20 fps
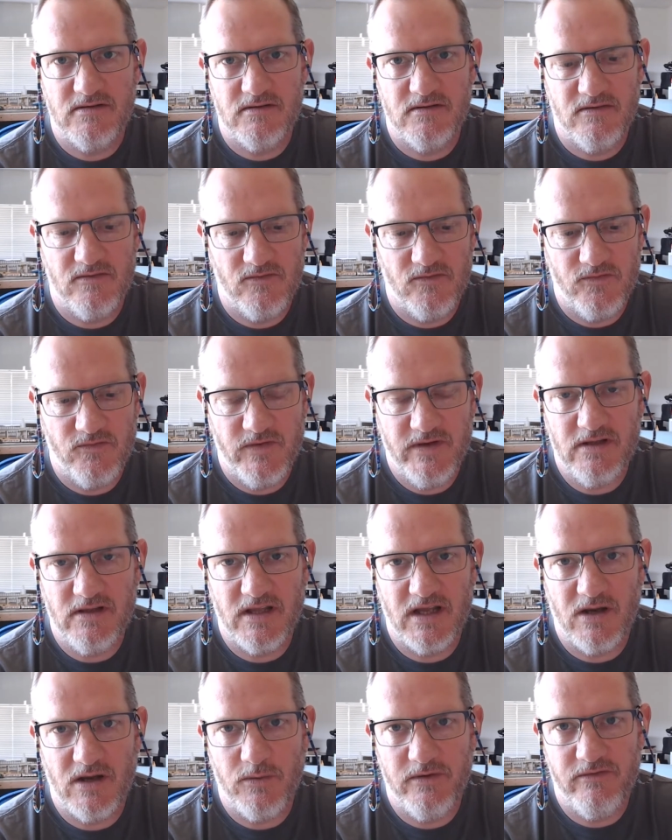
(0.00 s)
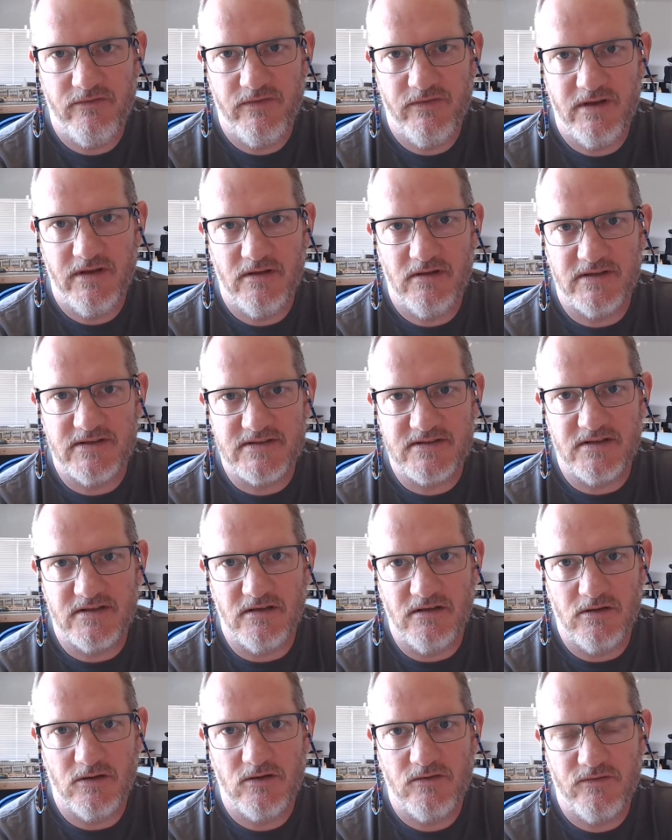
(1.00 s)
feel how we feel and still
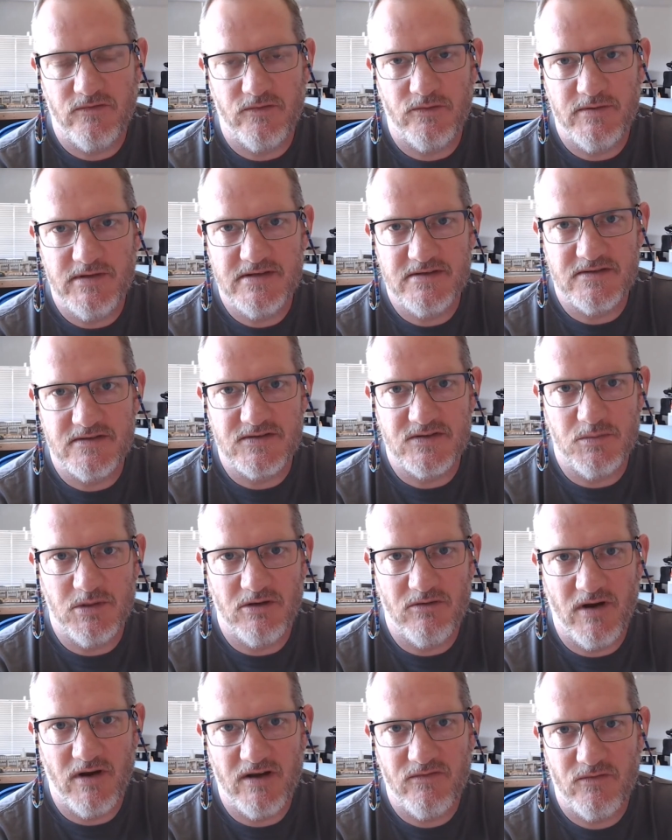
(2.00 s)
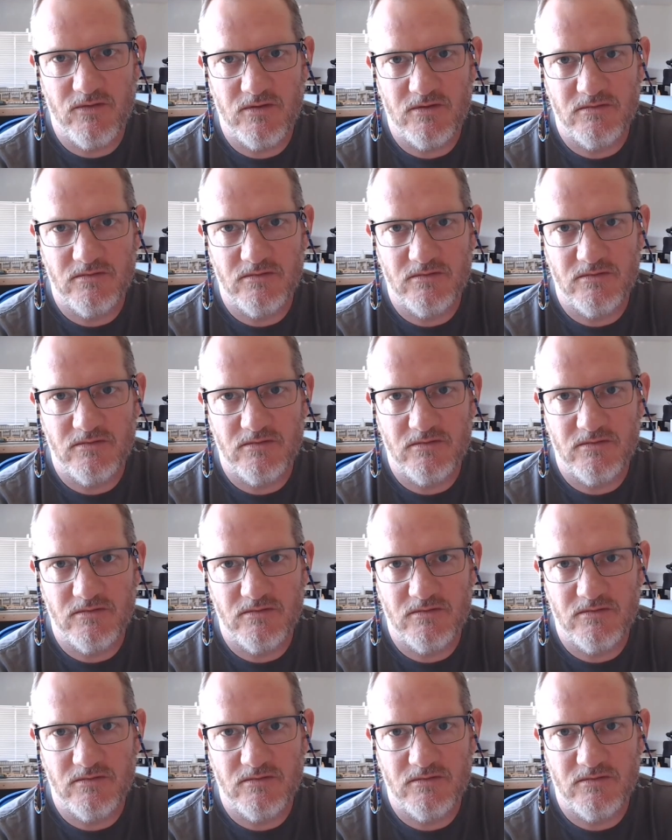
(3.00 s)
look for reasons to be grateful.